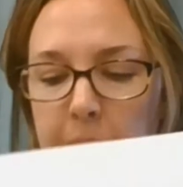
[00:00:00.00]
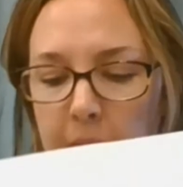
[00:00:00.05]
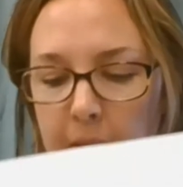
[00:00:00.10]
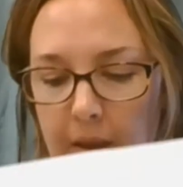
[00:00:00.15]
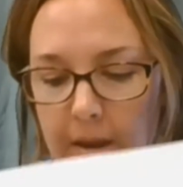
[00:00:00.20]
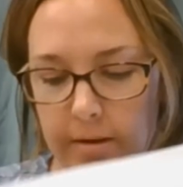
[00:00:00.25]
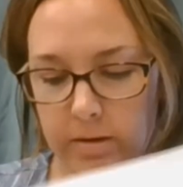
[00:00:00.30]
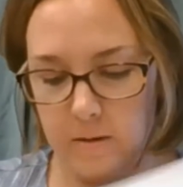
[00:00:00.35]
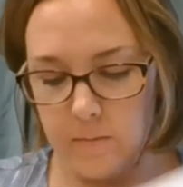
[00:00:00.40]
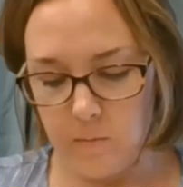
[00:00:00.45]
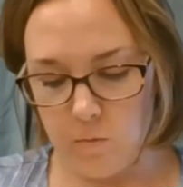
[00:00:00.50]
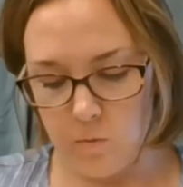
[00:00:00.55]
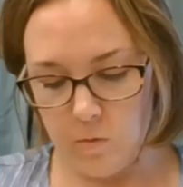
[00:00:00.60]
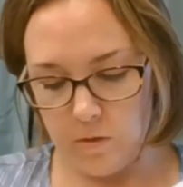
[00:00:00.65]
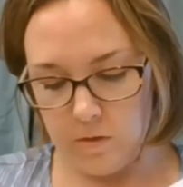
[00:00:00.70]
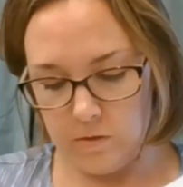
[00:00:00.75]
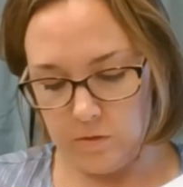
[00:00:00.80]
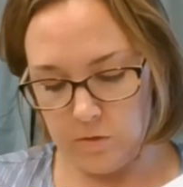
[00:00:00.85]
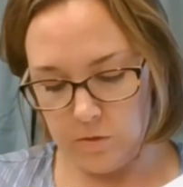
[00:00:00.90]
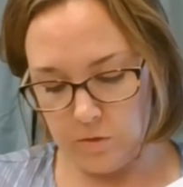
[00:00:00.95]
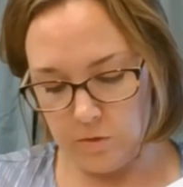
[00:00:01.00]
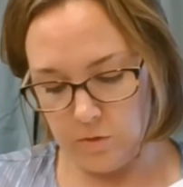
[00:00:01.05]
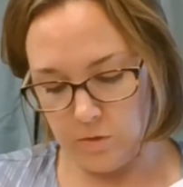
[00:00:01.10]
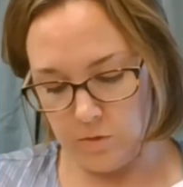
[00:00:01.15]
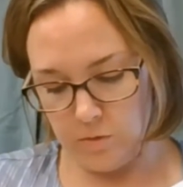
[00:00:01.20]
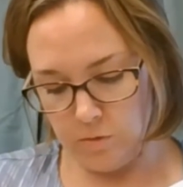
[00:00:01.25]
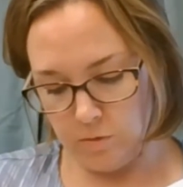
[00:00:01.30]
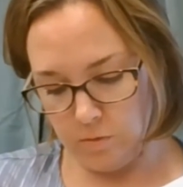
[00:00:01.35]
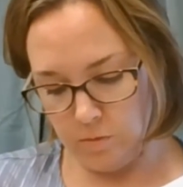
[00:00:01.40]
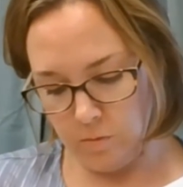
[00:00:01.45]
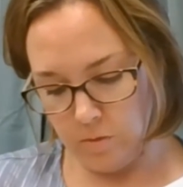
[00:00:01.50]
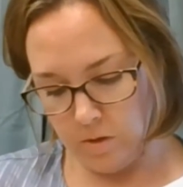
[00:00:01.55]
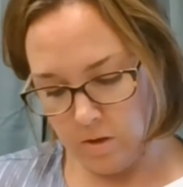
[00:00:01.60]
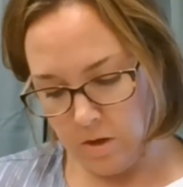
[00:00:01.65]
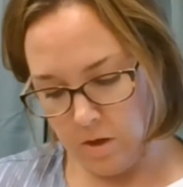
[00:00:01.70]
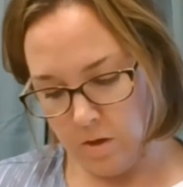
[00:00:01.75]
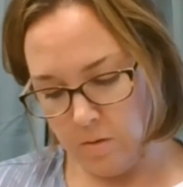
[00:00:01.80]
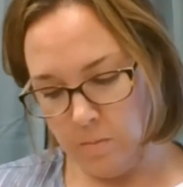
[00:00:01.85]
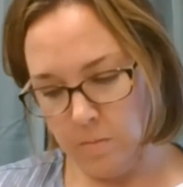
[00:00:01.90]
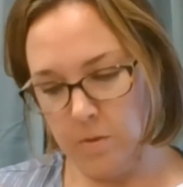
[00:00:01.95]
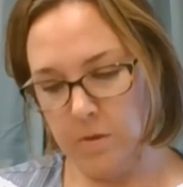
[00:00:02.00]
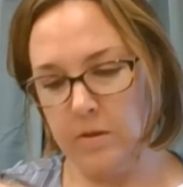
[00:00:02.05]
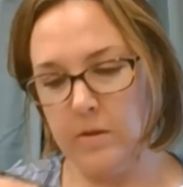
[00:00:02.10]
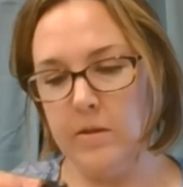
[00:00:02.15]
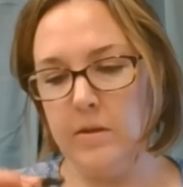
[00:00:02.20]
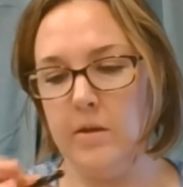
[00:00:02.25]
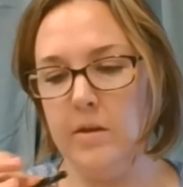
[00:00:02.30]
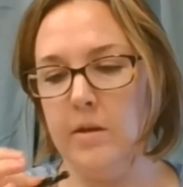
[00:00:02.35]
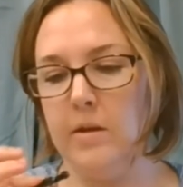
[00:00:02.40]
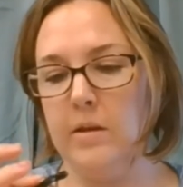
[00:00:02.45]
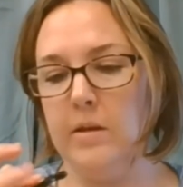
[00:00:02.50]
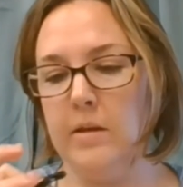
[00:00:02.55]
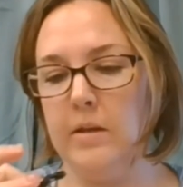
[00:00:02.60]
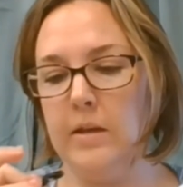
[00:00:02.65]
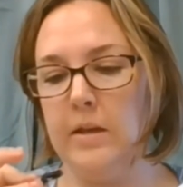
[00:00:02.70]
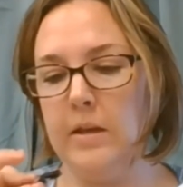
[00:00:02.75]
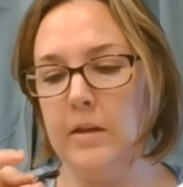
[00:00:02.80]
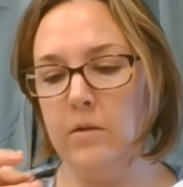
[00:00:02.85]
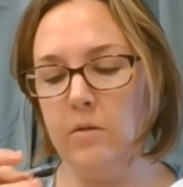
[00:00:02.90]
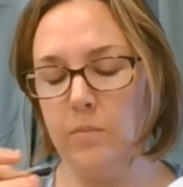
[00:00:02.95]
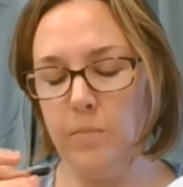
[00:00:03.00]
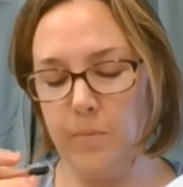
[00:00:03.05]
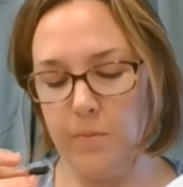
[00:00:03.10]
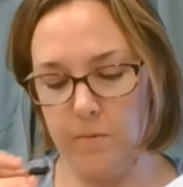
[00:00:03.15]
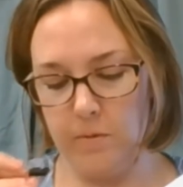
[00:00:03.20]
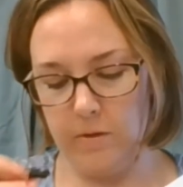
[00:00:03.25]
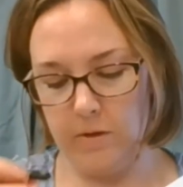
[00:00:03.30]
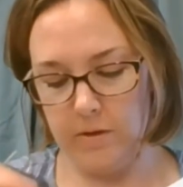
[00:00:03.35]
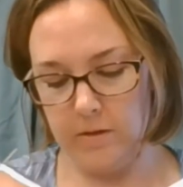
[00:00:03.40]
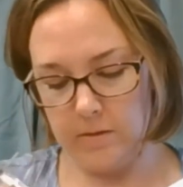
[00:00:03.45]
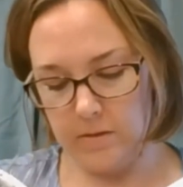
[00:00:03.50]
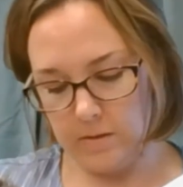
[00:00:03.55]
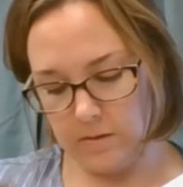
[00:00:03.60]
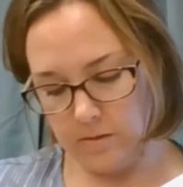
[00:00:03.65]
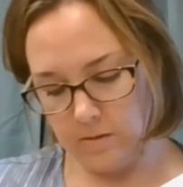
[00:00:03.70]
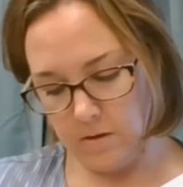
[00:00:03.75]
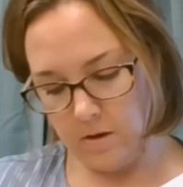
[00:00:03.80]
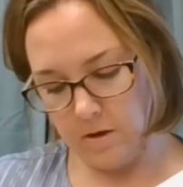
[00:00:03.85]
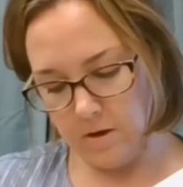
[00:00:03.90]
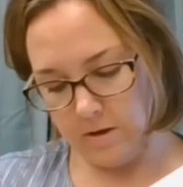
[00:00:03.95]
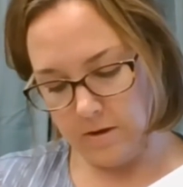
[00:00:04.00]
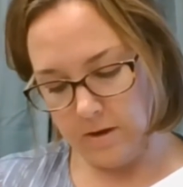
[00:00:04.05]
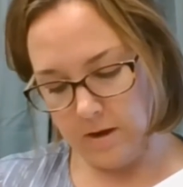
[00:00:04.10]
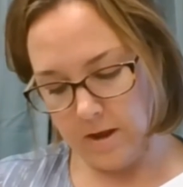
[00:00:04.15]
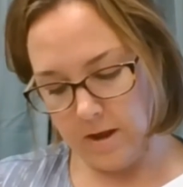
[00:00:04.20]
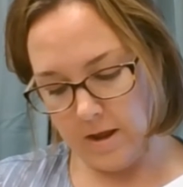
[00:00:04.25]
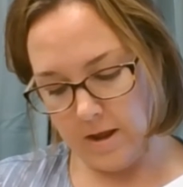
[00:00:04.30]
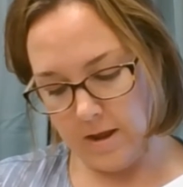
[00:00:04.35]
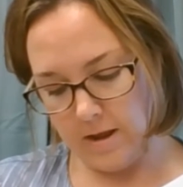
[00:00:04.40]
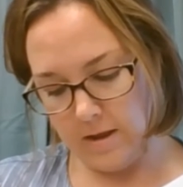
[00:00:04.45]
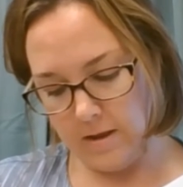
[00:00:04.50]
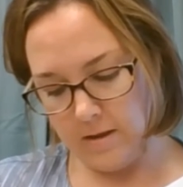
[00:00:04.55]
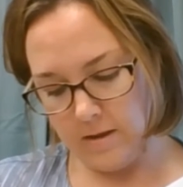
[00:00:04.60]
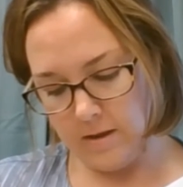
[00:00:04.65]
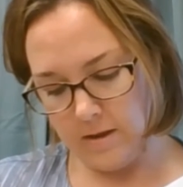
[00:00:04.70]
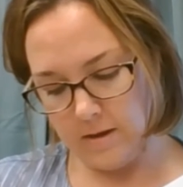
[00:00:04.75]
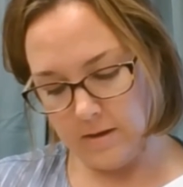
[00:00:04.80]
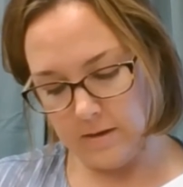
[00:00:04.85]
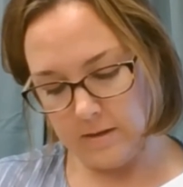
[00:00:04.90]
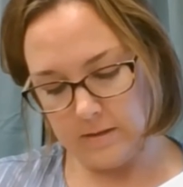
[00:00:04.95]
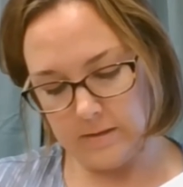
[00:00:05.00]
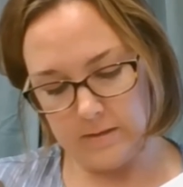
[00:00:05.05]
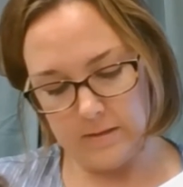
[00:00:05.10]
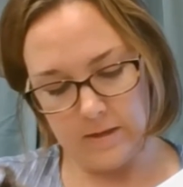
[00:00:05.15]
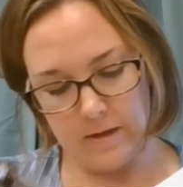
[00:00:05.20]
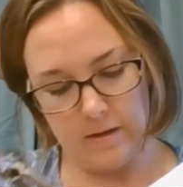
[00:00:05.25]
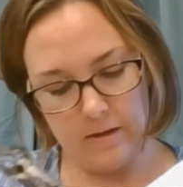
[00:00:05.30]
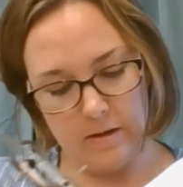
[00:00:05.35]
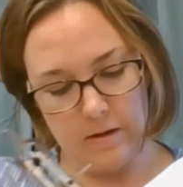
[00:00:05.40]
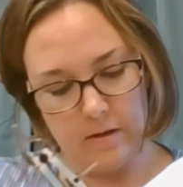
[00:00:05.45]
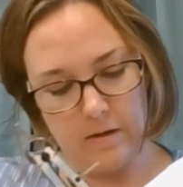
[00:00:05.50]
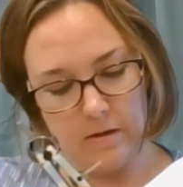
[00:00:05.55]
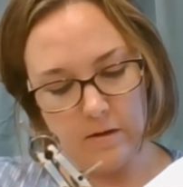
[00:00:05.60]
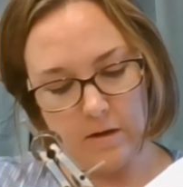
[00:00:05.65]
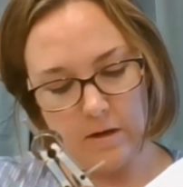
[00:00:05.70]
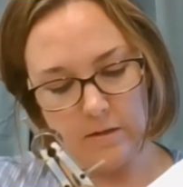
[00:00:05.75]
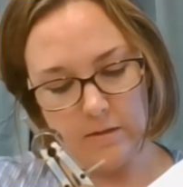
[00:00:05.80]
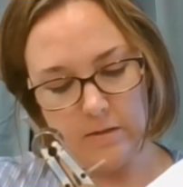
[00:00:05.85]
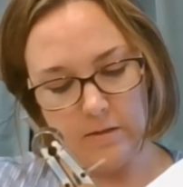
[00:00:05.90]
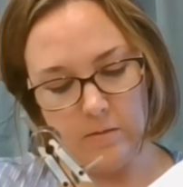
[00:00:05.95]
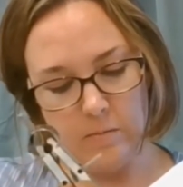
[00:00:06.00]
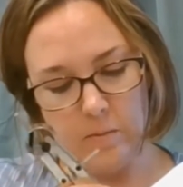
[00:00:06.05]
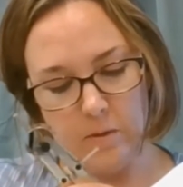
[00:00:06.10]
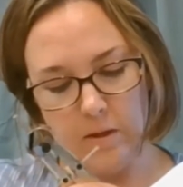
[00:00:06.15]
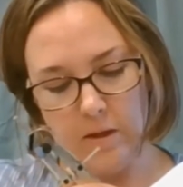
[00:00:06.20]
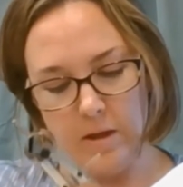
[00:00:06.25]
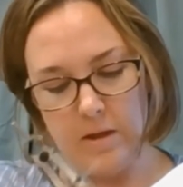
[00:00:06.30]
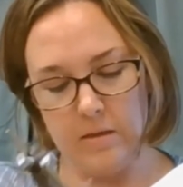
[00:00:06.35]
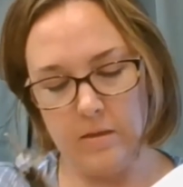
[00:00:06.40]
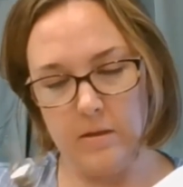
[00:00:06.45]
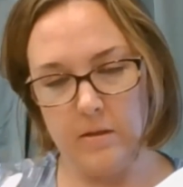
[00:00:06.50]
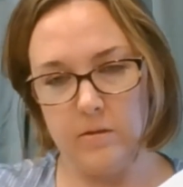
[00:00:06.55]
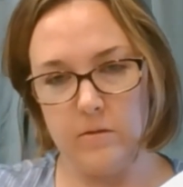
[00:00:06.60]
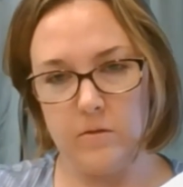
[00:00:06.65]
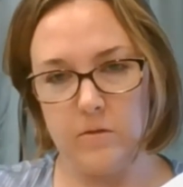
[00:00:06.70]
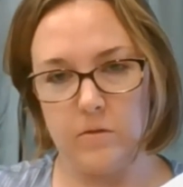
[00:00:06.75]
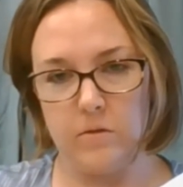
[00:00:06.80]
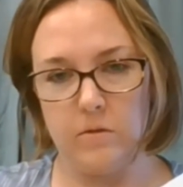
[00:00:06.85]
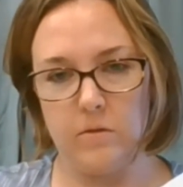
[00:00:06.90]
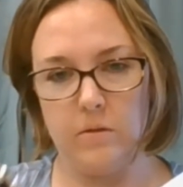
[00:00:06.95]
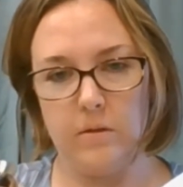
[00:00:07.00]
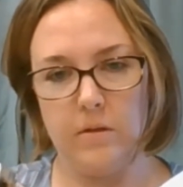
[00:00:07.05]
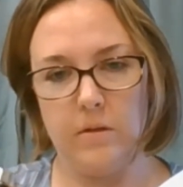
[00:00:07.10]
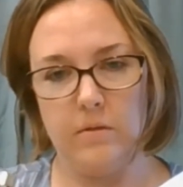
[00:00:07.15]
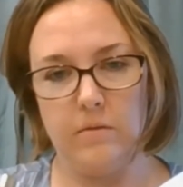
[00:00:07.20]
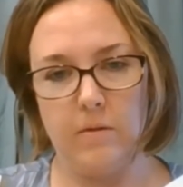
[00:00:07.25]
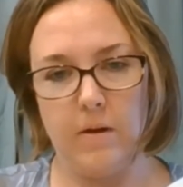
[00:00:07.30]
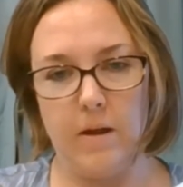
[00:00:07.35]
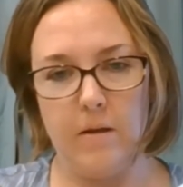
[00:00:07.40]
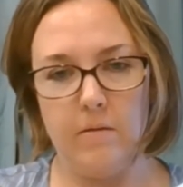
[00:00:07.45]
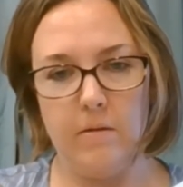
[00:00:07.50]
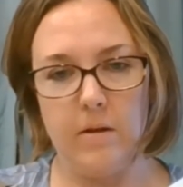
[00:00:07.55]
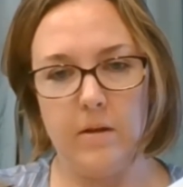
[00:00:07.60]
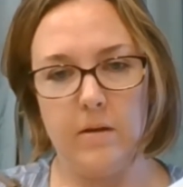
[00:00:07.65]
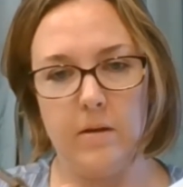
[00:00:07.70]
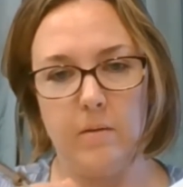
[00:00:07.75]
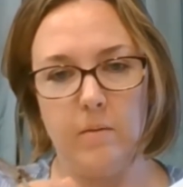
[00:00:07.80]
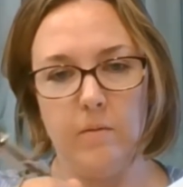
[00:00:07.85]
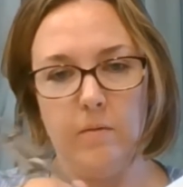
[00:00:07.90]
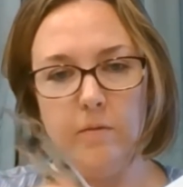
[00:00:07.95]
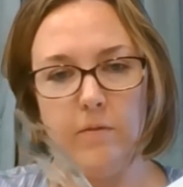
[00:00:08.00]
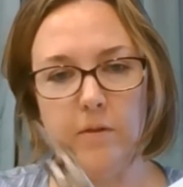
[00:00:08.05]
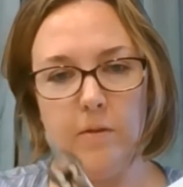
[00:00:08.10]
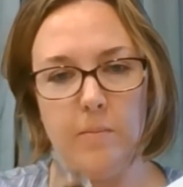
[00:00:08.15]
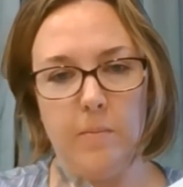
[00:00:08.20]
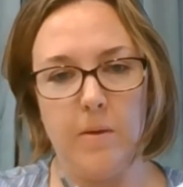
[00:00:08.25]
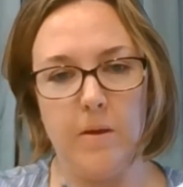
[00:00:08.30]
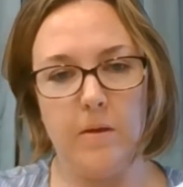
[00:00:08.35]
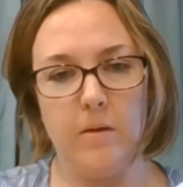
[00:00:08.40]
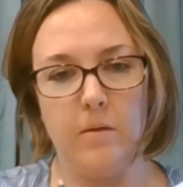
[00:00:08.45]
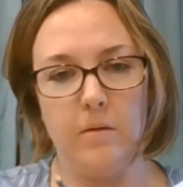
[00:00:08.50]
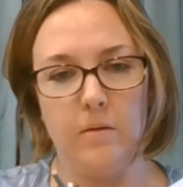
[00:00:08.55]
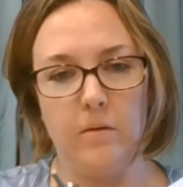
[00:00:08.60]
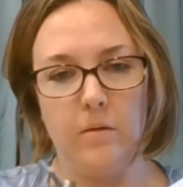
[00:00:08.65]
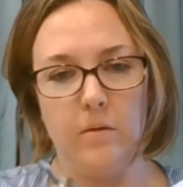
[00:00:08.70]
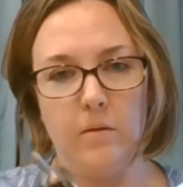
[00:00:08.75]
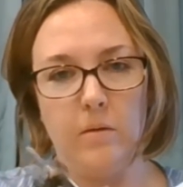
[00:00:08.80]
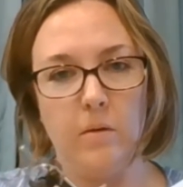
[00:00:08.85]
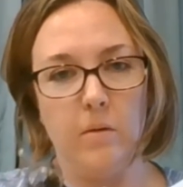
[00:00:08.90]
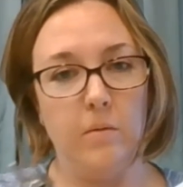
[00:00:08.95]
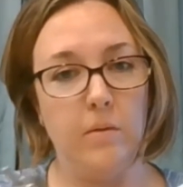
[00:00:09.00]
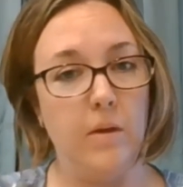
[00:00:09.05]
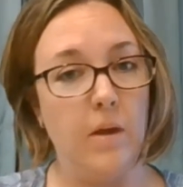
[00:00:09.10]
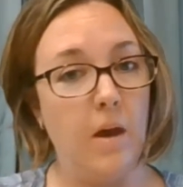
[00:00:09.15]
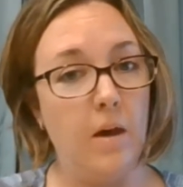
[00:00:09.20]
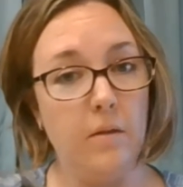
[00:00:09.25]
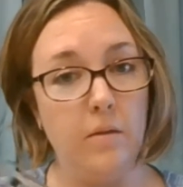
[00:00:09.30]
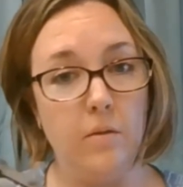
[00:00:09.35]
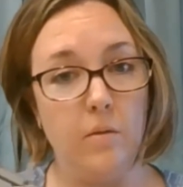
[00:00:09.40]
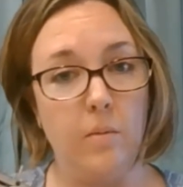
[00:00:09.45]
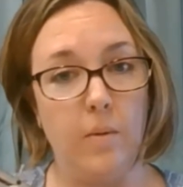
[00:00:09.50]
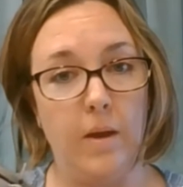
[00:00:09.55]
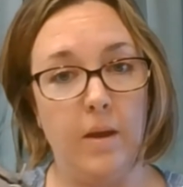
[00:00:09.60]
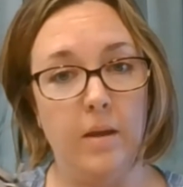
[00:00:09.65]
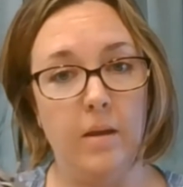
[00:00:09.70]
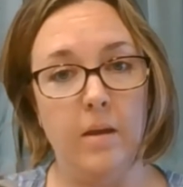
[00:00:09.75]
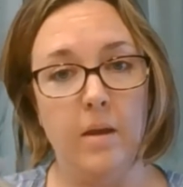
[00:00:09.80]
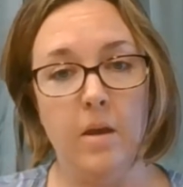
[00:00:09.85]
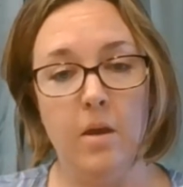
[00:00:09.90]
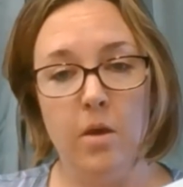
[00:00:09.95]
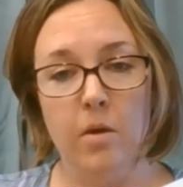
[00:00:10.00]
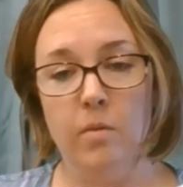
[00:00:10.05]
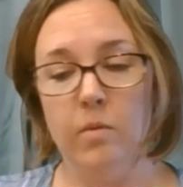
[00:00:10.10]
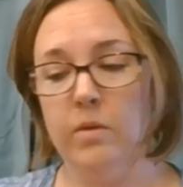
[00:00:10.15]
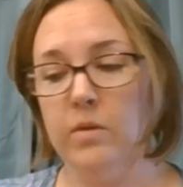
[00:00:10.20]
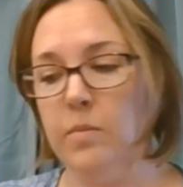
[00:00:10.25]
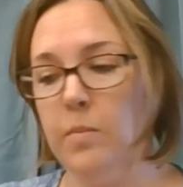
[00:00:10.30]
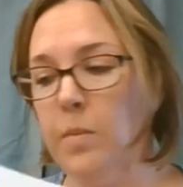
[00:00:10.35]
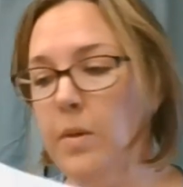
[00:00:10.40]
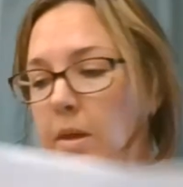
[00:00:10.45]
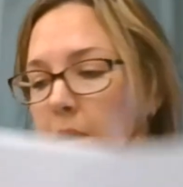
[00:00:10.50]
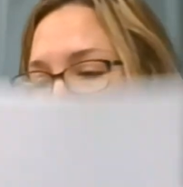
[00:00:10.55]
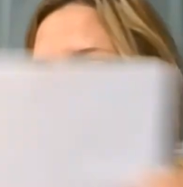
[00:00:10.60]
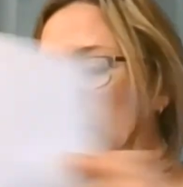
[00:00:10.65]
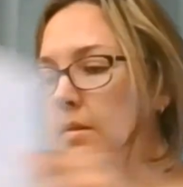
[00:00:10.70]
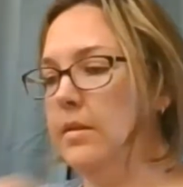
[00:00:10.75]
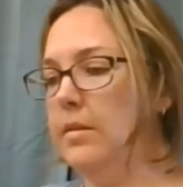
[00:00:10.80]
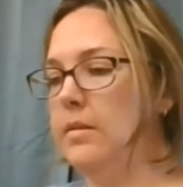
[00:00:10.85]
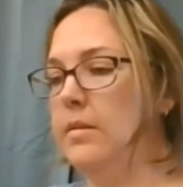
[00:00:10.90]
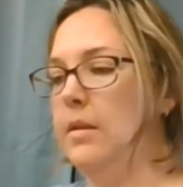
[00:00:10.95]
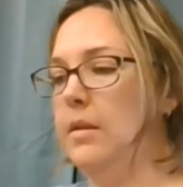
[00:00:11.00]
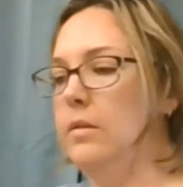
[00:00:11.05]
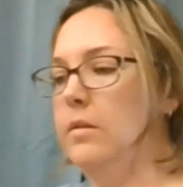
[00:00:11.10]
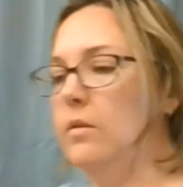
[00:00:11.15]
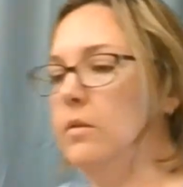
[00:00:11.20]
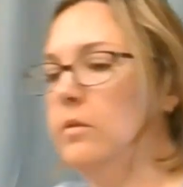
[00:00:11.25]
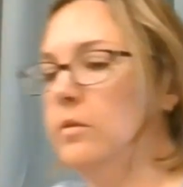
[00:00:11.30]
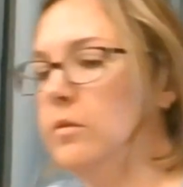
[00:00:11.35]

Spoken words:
and I'm going to put the needle point on A and extend it across to B and then circle it around, and I will flip and go the other way with B as the center.